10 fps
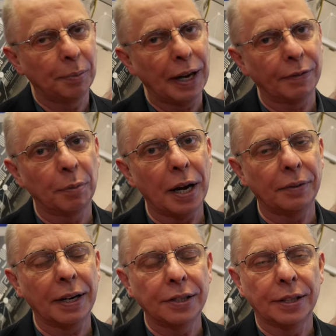We have a
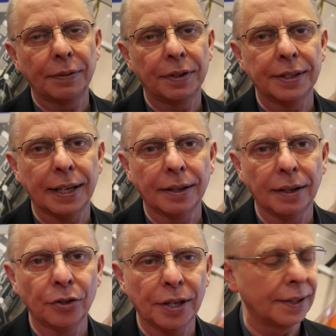wide range of different
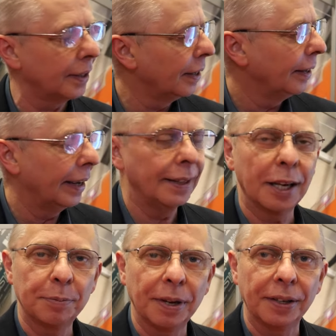technologies in
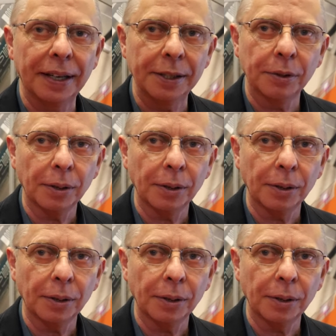those buildings.